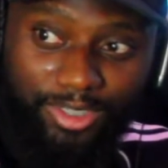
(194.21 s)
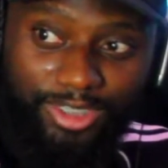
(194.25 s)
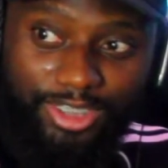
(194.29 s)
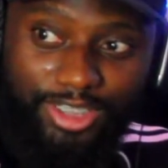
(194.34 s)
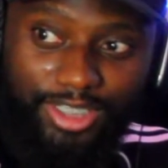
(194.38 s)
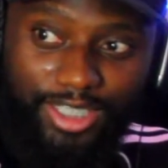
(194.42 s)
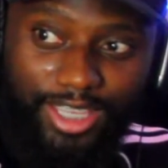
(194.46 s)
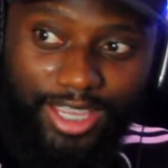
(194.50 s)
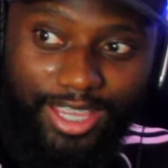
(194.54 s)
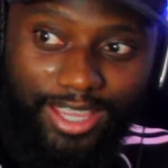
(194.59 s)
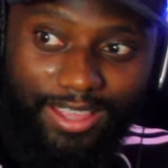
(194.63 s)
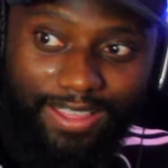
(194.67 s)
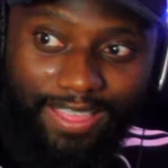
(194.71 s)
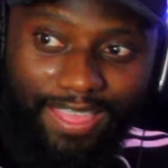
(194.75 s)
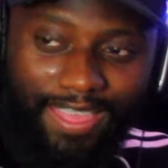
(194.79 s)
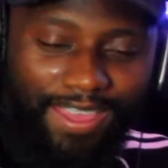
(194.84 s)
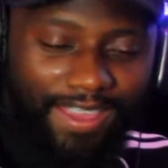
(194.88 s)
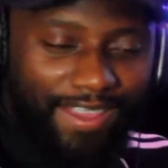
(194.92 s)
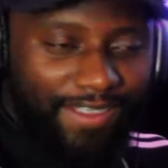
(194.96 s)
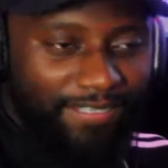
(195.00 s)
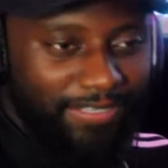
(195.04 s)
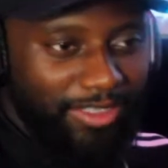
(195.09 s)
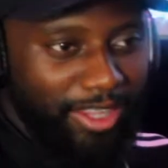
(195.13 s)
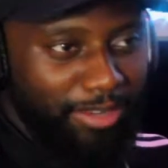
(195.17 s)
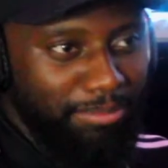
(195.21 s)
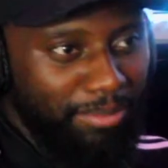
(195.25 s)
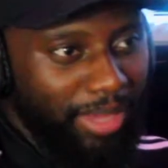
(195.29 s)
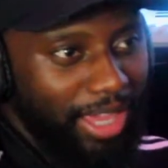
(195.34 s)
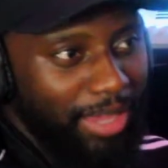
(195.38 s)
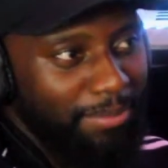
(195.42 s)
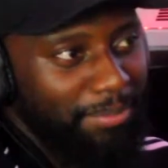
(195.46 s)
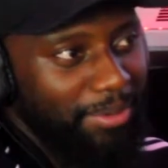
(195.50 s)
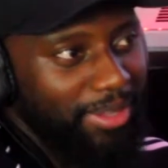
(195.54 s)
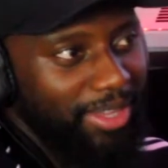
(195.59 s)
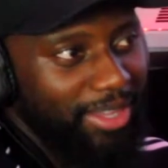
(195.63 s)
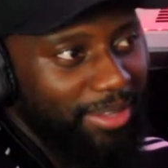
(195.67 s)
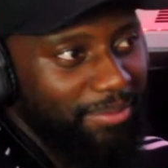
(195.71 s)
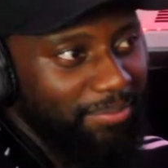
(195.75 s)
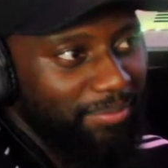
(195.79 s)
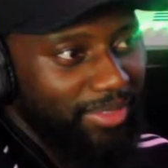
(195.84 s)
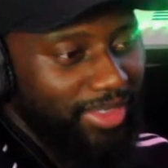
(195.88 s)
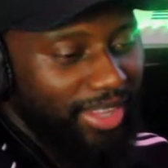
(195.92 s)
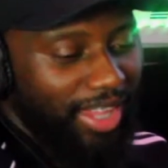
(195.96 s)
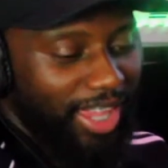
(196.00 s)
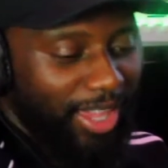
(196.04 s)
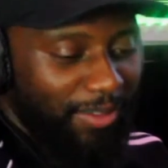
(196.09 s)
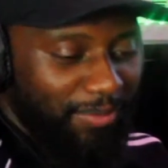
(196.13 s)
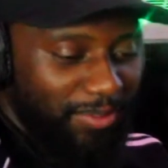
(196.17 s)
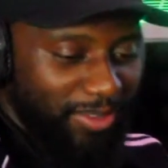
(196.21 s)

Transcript: then maybe if